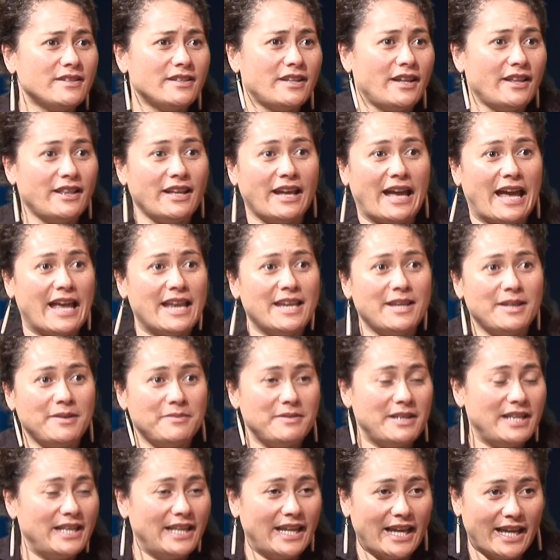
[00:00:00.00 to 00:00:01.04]
I think
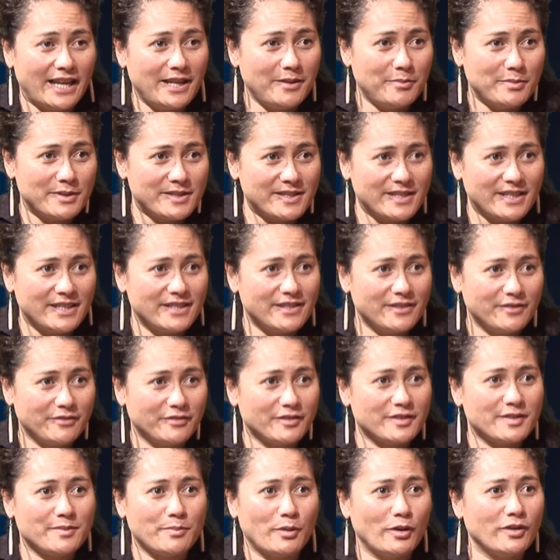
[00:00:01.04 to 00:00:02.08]
nearly 80% of
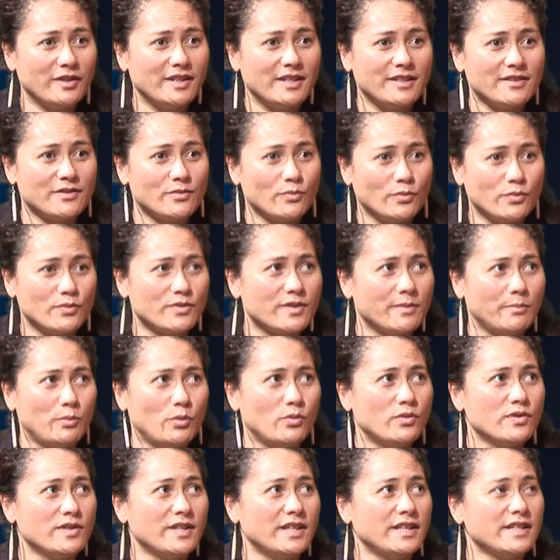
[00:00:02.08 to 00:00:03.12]
respondents will
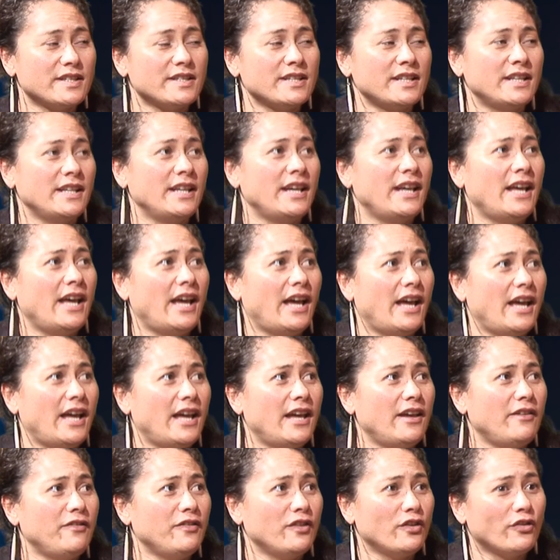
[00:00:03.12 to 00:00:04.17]
support it.
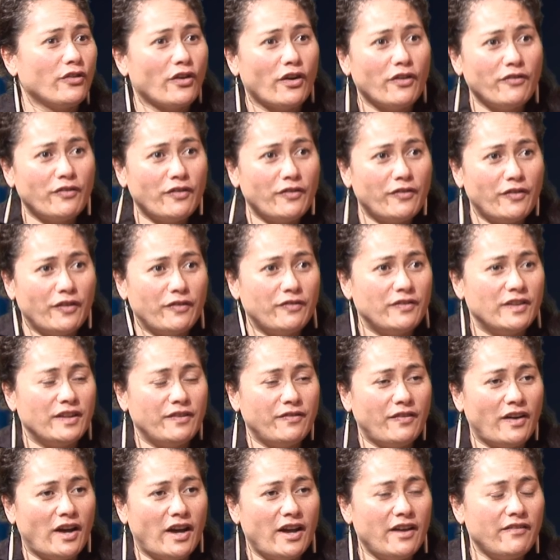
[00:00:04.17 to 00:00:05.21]
If you're over
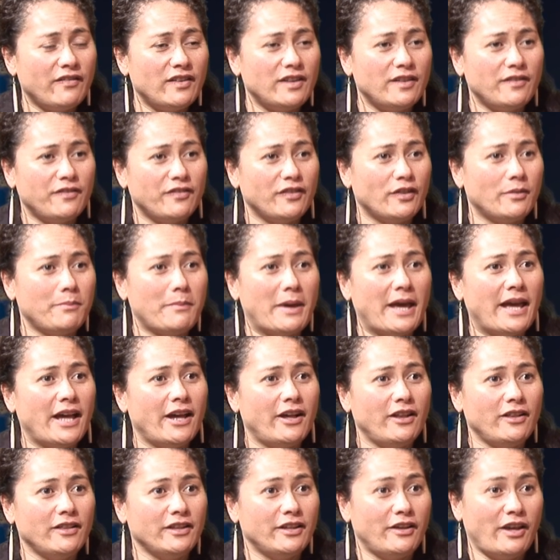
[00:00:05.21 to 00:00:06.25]
55 and if you're
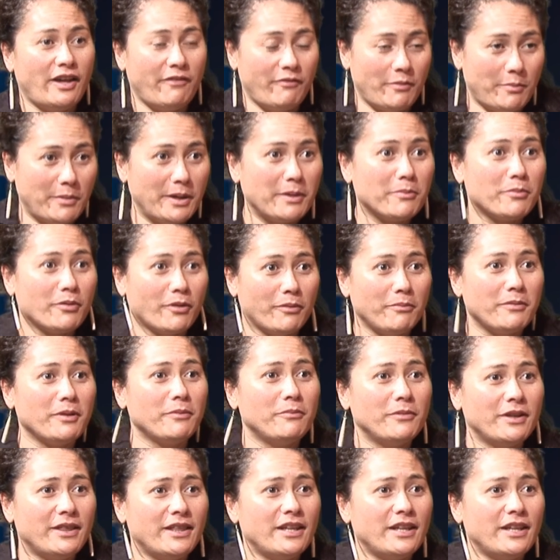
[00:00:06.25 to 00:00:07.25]
male, you have a big problem with